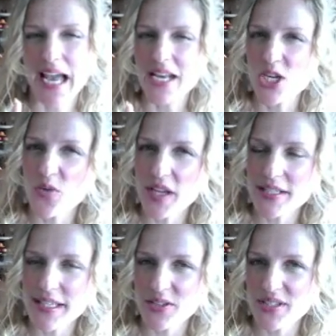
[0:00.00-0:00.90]
I know that
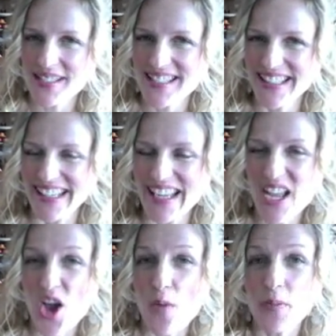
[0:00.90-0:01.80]
sounds silly,
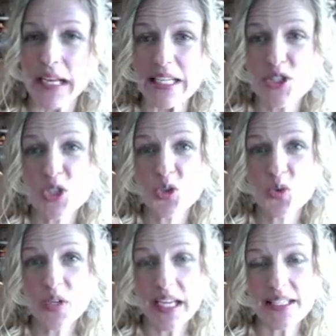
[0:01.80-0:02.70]
but it just
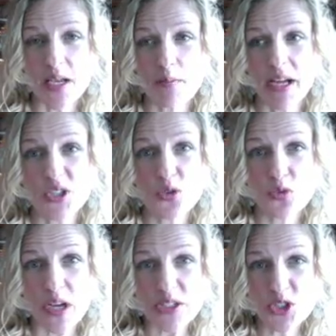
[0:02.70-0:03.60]
creates a much
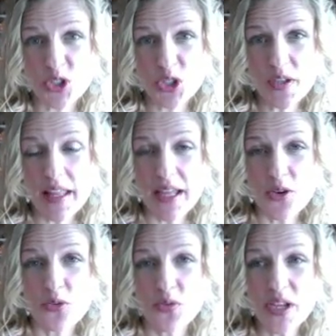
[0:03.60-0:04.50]
fresher
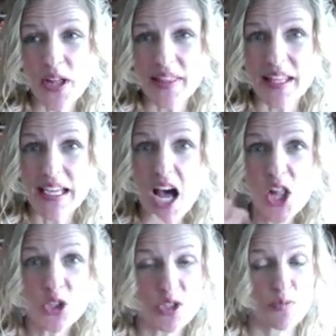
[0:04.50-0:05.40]
feel, and the
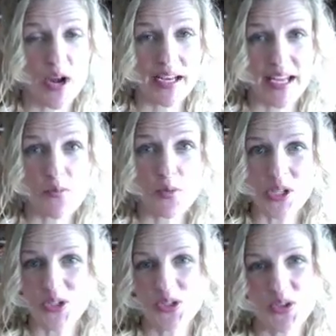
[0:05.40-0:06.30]
colors brighten up
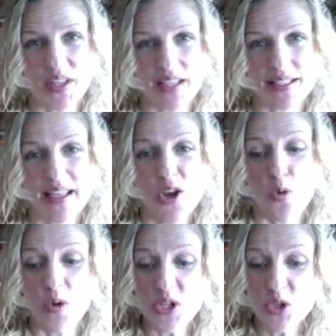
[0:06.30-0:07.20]
when you do this.
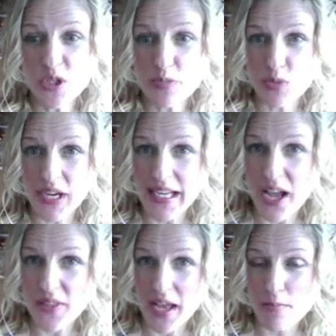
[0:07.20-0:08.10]
When you spray
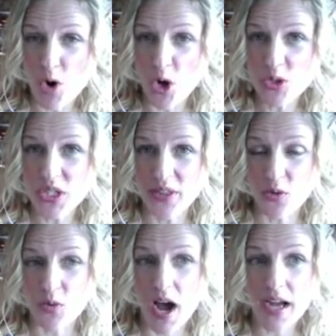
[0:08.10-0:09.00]
down that mulch and the
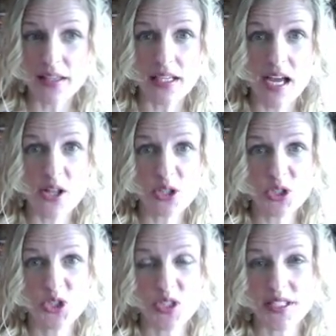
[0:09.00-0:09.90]
rock, the
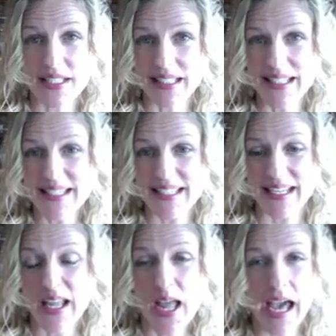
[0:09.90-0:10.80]
colors just
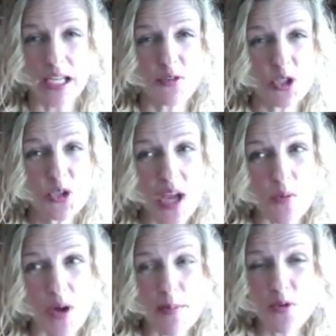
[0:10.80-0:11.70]
glisten. And if you do
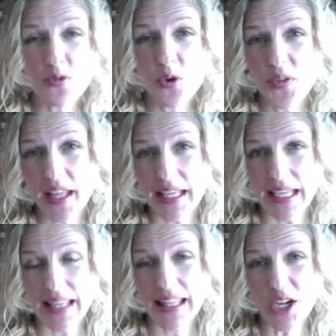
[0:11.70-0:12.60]
that right before they
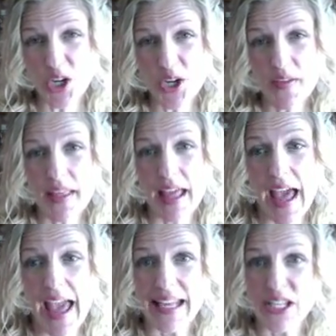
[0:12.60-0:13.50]
get there,
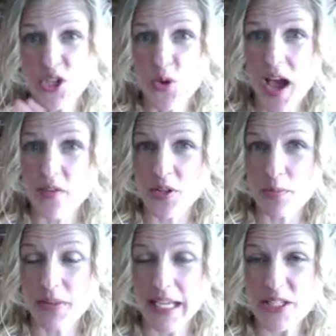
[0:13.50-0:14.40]
and you have all the
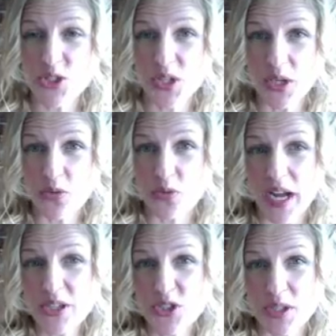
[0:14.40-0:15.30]
plants looking
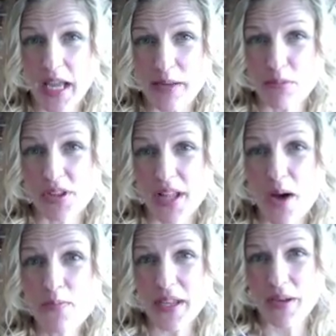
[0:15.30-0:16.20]
fresh and
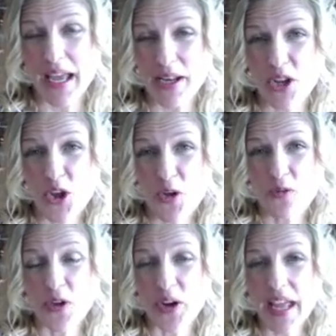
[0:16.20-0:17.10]
plump and
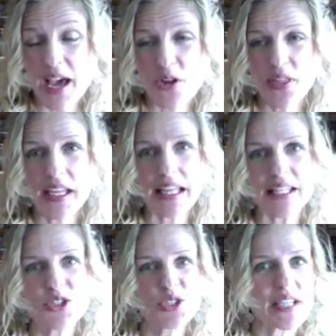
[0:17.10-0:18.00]
very healthy,
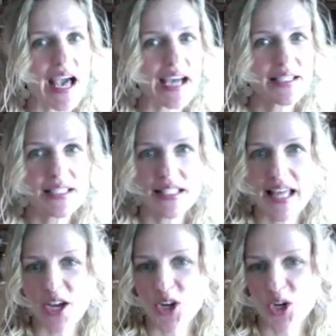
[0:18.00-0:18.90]
it just adds to
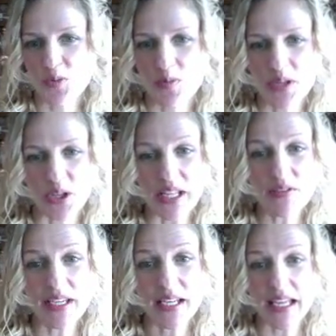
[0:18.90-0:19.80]
that curb appeal,
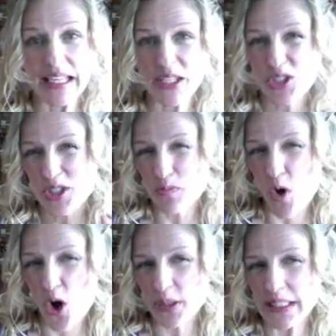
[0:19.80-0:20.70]
even in a
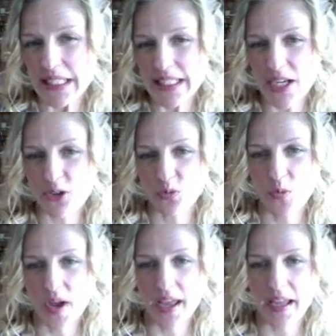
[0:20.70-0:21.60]
small, detailed
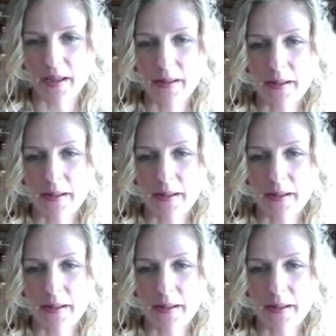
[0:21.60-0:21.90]
way.